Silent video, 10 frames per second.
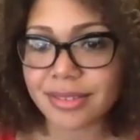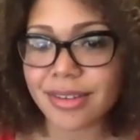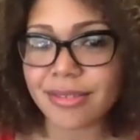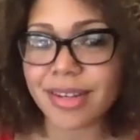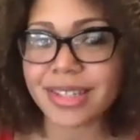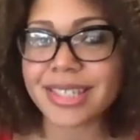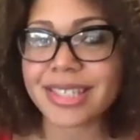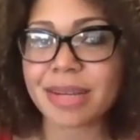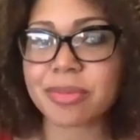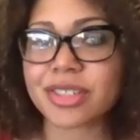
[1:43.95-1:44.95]
of our
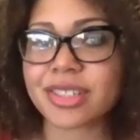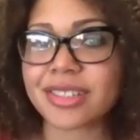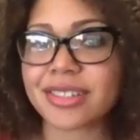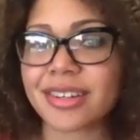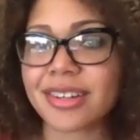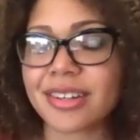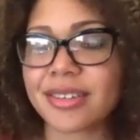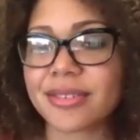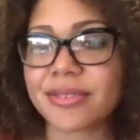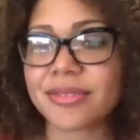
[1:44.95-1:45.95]
conception
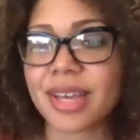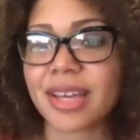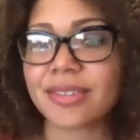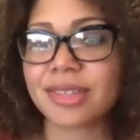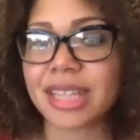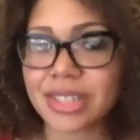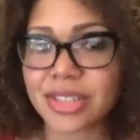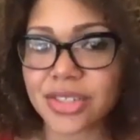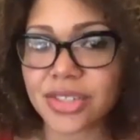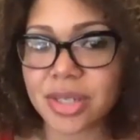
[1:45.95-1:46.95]
of and
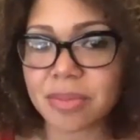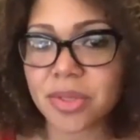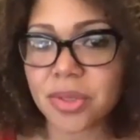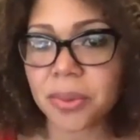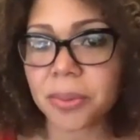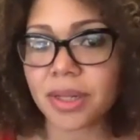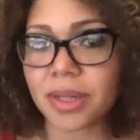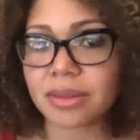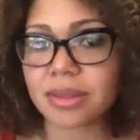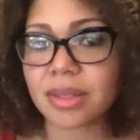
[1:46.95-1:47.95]
relationship to the
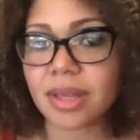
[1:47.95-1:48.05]
world.